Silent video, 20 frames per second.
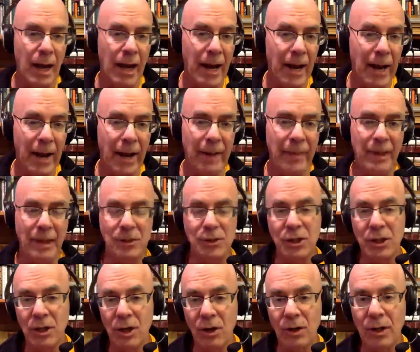And then
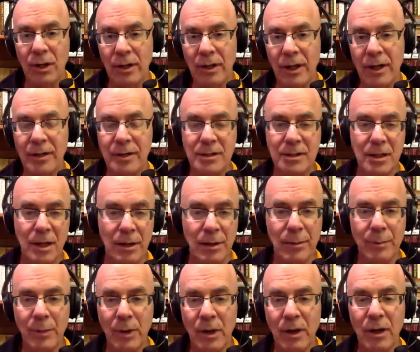she noted that
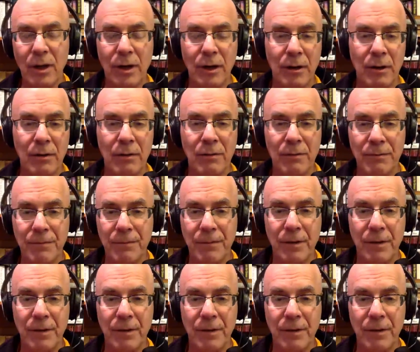some of